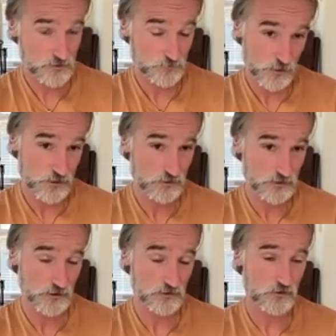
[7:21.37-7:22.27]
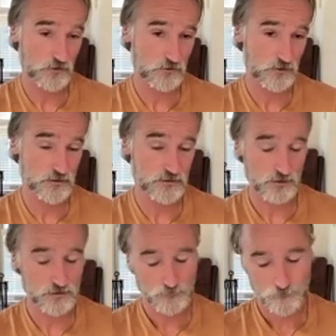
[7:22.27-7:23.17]
especially here in the United
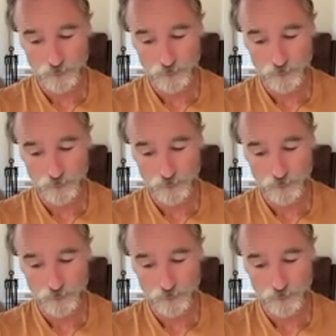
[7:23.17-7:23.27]
States.